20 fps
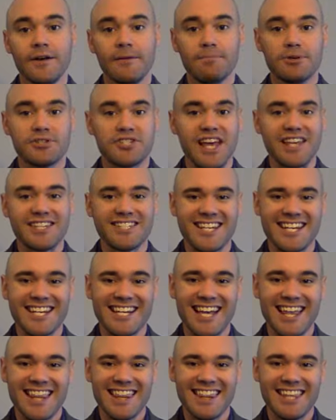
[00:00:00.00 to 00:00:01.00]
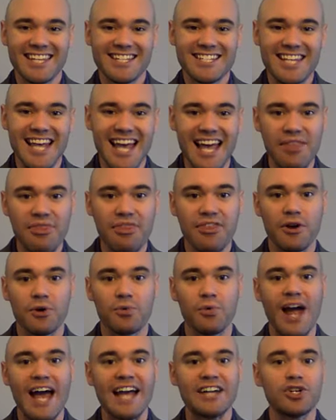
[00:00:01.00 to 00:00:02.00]
possessing the 10th
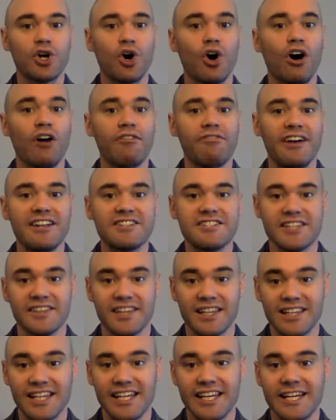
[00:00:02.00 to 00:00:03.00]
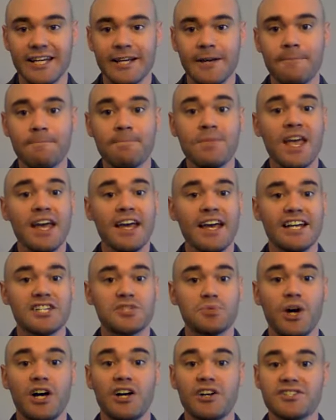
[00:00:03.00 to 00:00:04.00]
ranked offense in the league, as
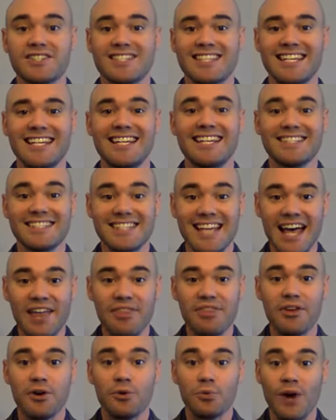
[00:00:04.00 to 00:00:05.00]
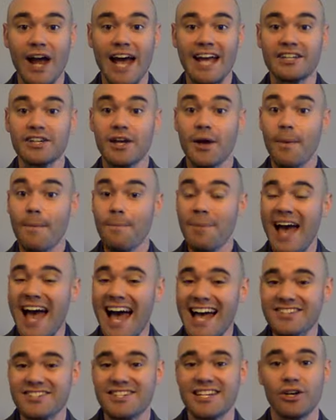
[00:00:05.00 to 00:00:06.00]
well as the 10th ranked
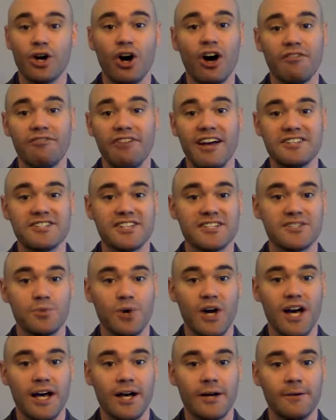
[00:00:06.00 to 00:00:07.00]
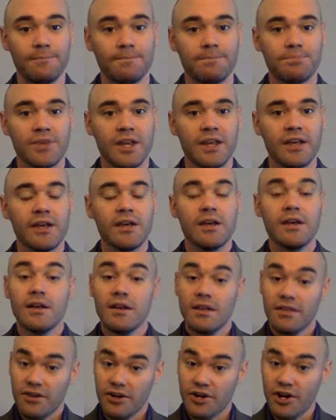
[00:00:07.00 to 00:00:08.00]
passing offense as well.
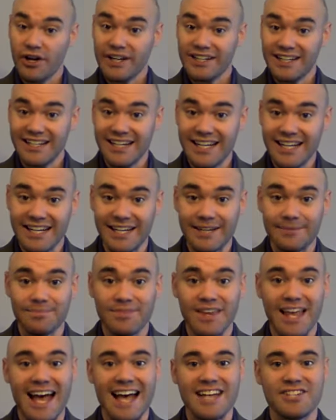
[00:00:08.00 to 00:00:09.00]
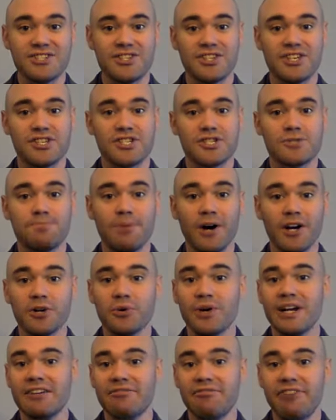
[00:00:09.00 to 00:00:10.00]
They're going to need it as the
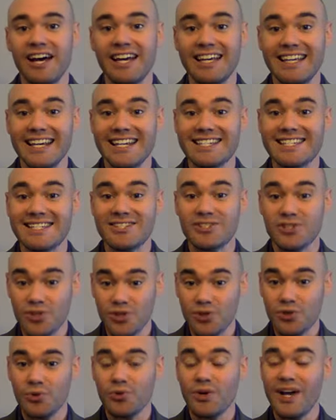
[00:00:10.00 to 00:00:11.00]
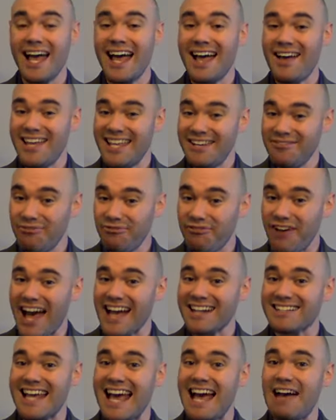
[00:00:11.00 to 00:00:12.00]
sputtering Vikings do, in
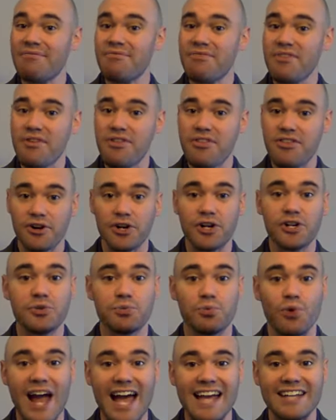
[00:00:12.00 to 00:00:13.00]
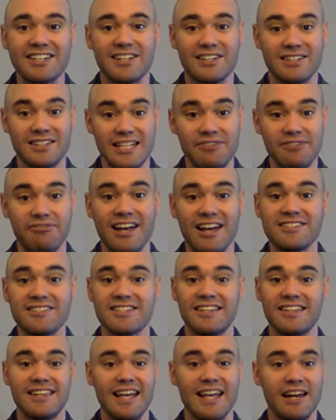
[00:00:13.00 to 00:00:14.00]
fact, have the third ranked defense
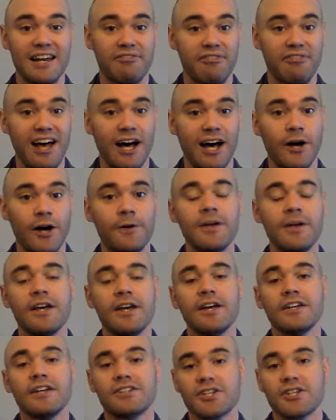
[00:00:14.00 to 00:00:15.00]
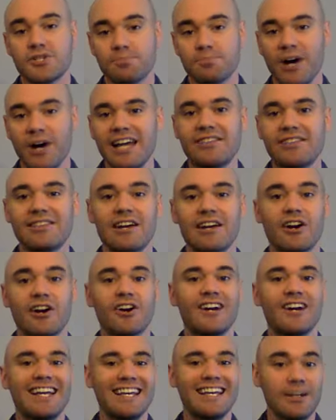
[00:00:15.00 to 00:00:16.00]
in the NFL despite
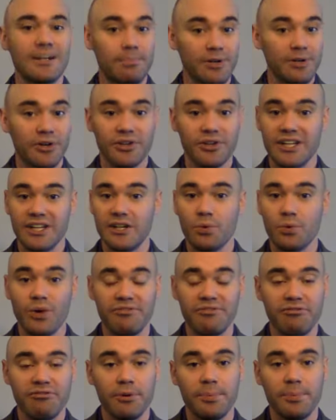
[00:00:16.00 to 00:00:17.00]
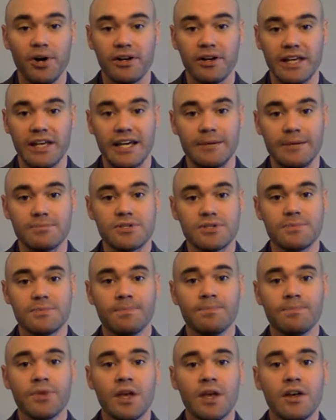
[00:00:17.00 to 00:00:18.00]
their inability to win football games.
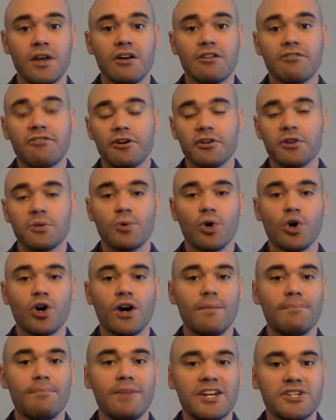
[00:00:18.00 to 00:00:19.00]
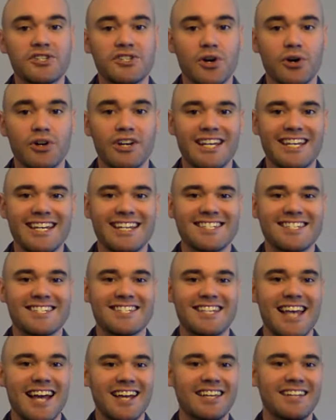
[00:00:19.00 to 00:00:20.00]
Furthermore, Minnesota is
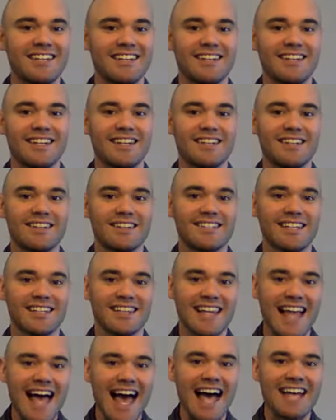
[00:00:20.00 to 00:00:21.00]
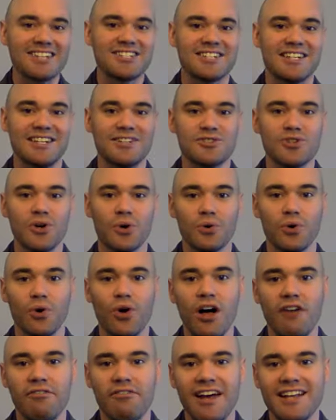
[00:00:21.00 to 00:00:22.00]
second to last in
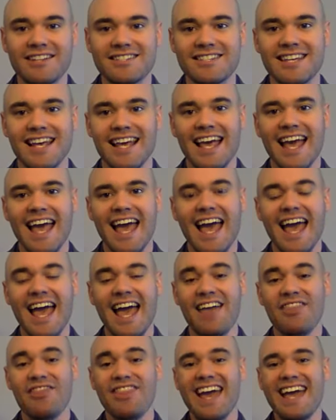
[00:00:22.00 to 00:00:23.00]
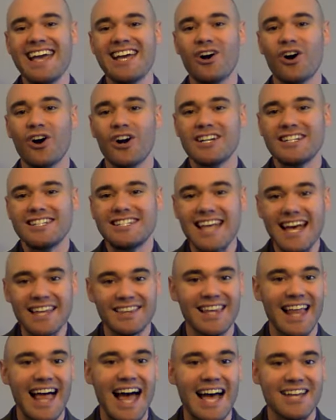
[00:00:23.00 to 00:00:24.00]
total offense, and they are dead
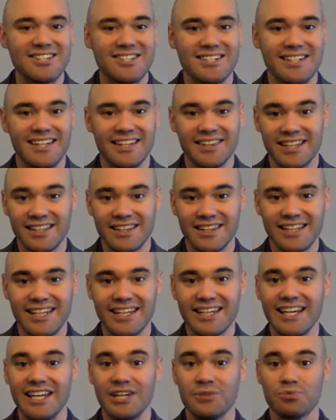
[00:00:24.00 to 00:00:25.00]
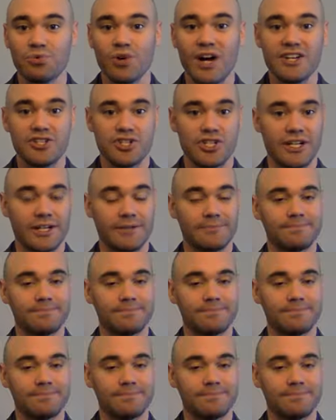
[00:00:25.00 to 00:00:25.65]
last in the league in rushing.